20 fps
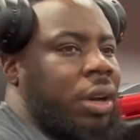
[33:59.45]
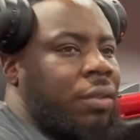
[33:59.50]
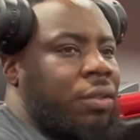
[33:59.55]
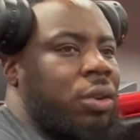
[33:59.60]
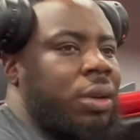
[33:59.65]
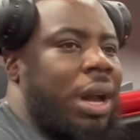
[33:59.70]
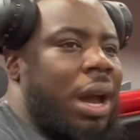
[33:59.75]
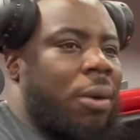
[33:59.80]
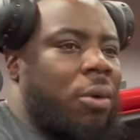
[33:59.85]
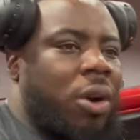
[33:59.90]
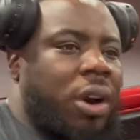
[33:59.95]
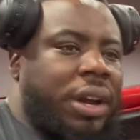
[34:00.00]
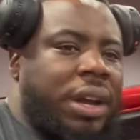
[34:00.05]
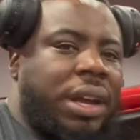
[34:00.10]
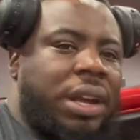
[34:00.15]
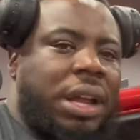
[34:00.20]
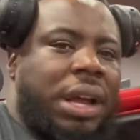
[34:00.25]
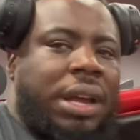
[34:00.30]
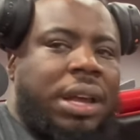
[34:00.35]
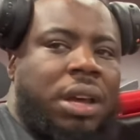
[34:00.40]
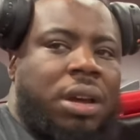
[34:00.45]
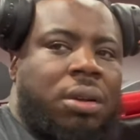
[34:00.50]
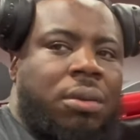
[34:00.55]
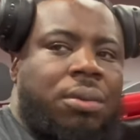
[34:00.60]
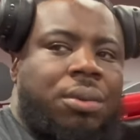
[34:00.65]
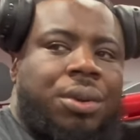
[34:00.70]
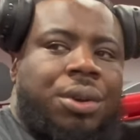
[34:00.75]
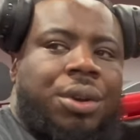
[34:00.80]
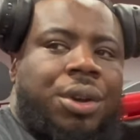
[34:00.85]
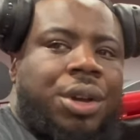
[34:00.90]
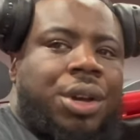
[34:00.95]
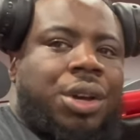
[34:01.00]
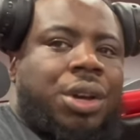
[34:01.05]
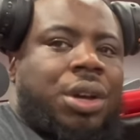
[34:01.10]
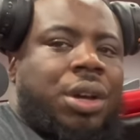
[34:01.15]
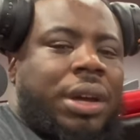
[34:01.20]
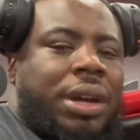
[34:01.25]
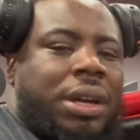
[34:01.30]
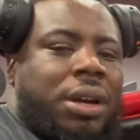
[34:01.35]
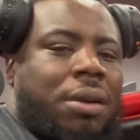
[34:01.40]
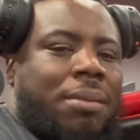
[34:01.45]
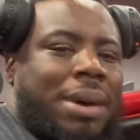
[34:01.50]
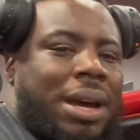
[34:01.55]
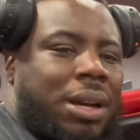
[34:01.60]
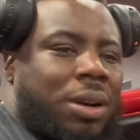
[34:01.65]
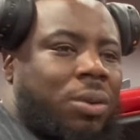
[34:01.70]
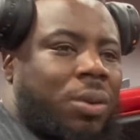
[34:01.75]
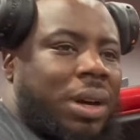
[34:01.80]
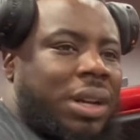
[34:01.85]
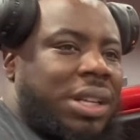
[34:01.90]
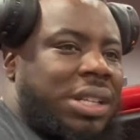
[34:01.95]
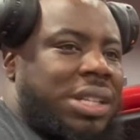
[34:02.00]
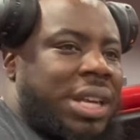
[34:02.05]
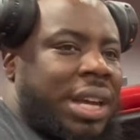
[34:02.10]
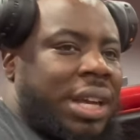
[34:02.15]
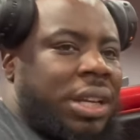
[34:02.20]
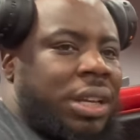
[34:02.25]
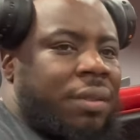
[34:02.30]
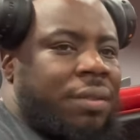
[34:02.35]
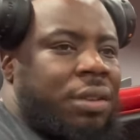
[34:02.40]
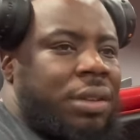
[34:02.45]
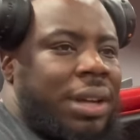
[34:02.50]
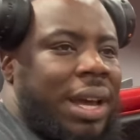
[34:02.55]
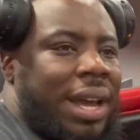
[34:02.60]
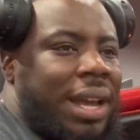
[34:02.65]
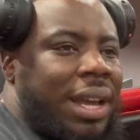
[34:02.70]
If you're not working on him, it don't matter what he taking. If you're not